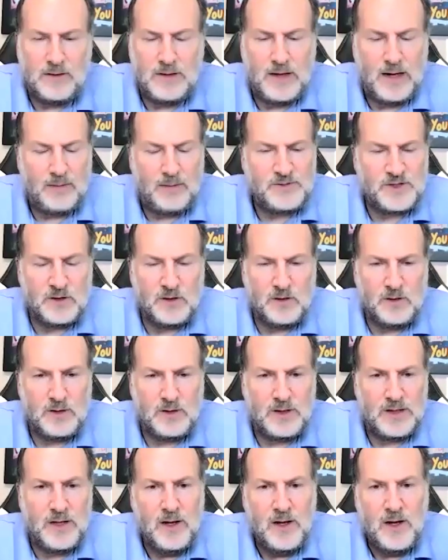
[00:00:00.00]
it.
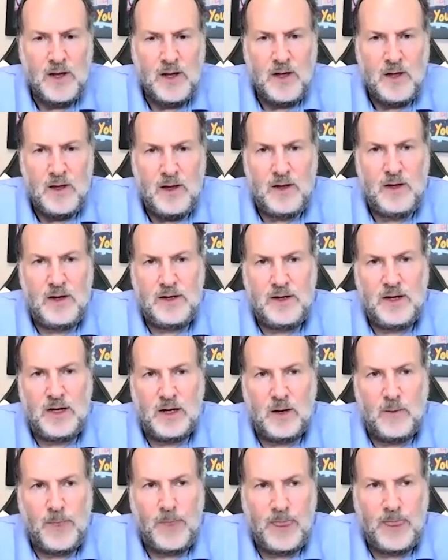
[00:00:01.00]
Absolutely. You
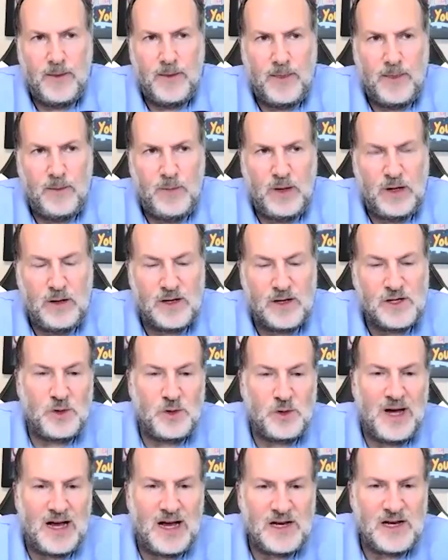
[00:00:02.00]
know, because you
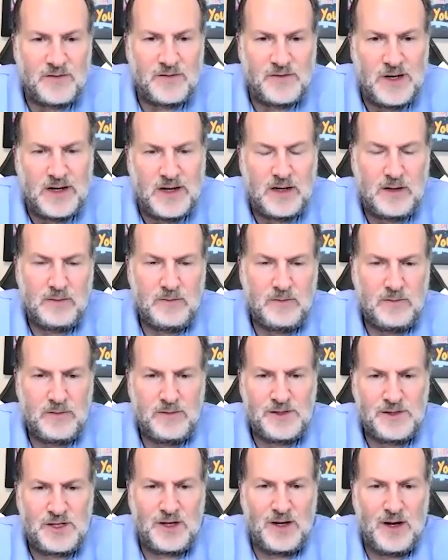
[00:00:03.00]
guys have done a
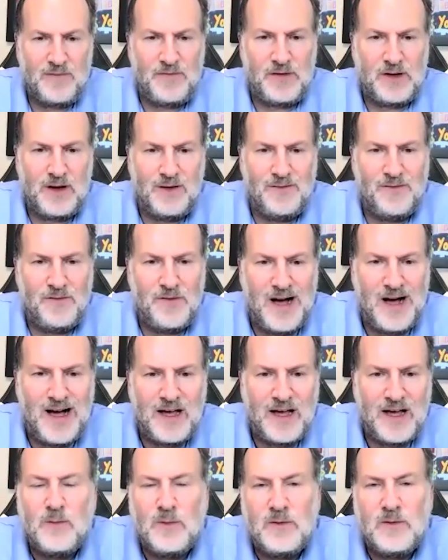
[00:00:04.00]
significant
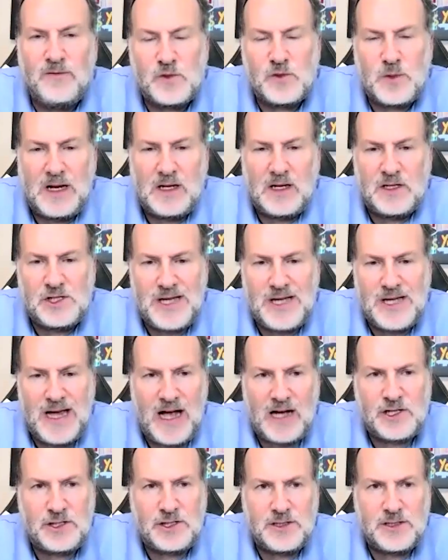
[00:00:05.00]
volume of
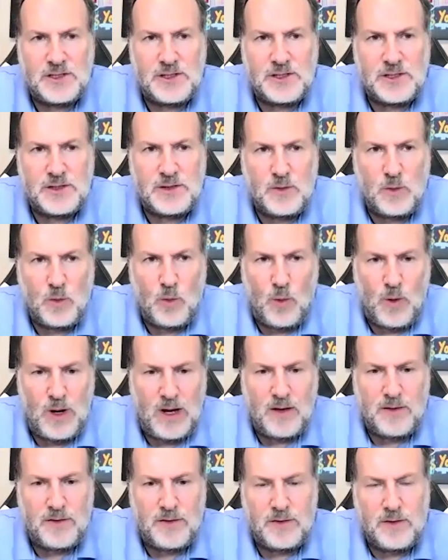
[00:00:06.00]
transactions
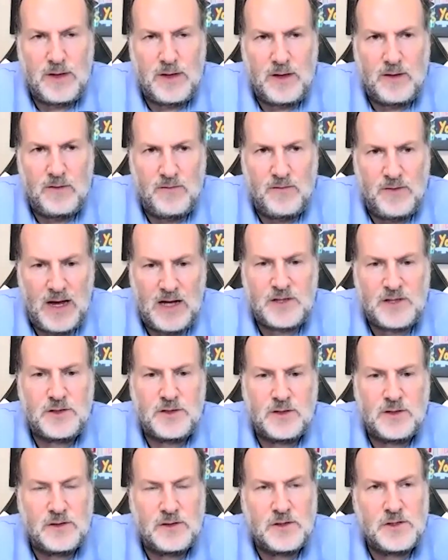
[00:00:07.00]
with
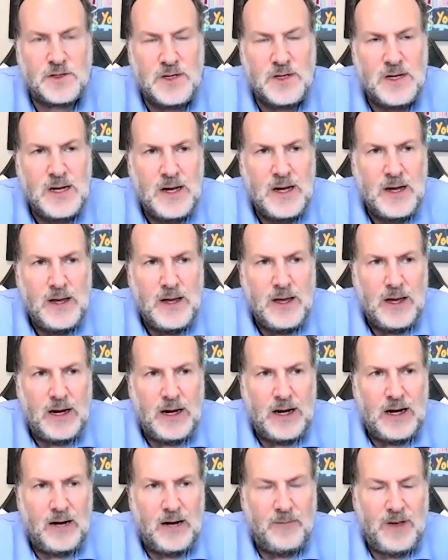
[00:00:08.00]
investors,
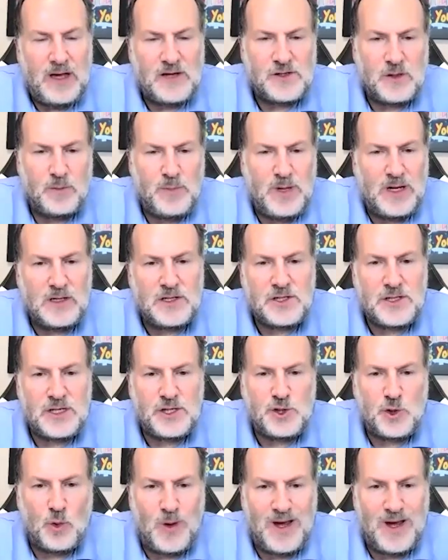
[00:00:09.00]
uh, has there been a
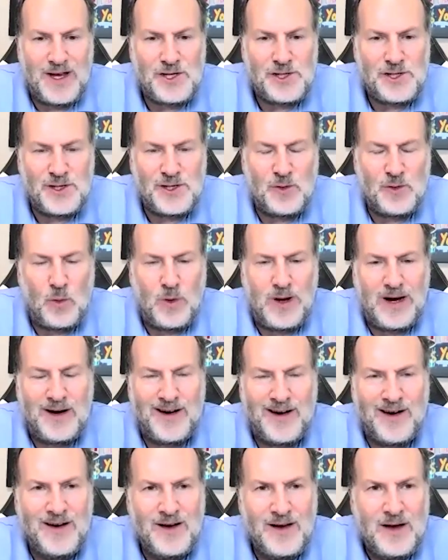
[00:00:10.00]
situation
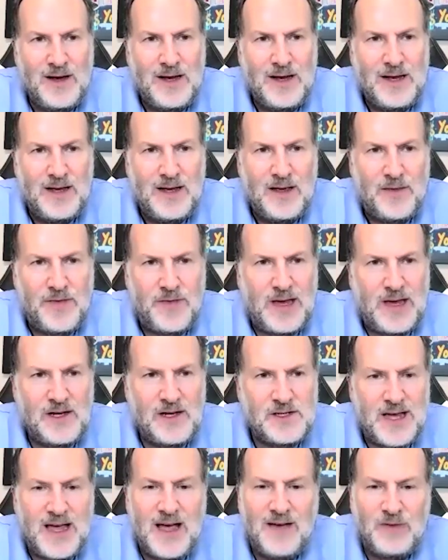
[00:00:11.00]
where
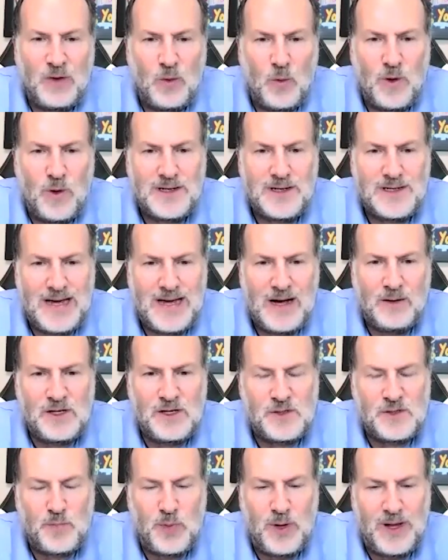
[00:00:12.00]
things haven't worked out
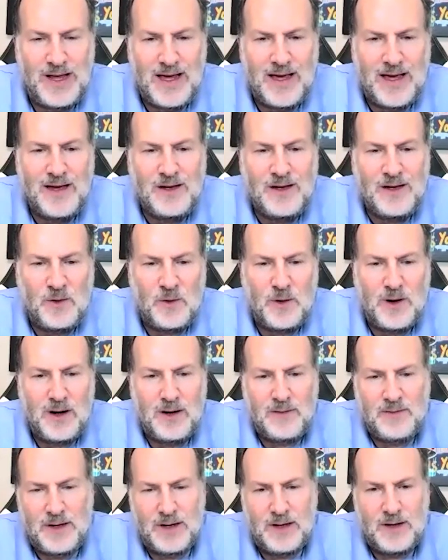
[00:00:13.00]
as planned,
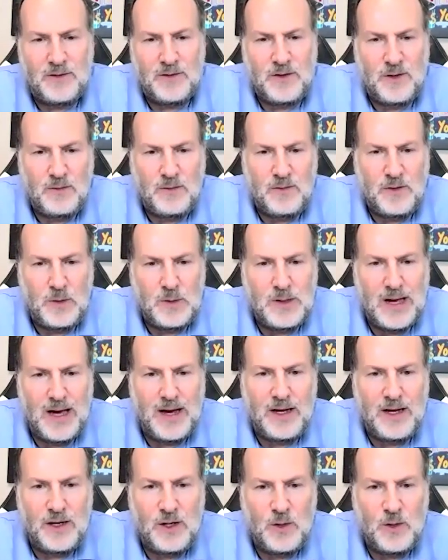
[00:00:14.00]
or, you know, you, you
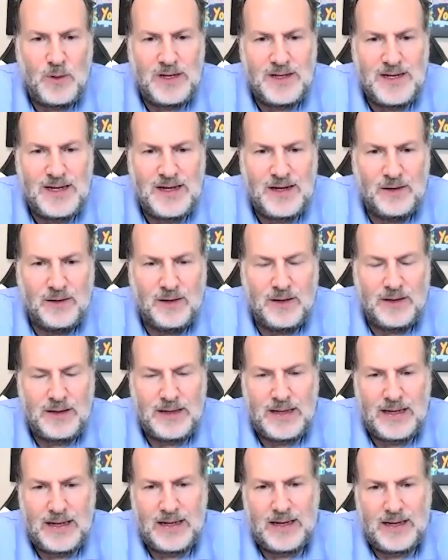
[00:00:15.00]
got into a deal
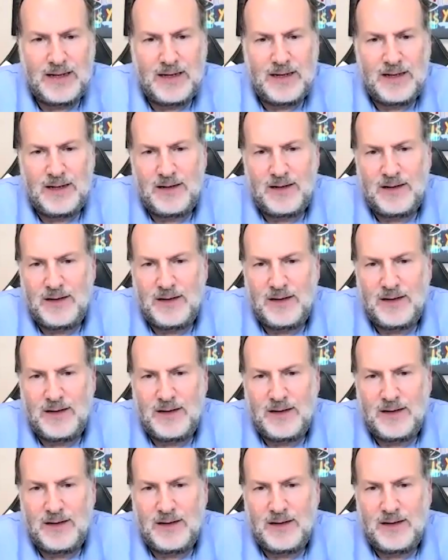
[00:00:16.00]
and,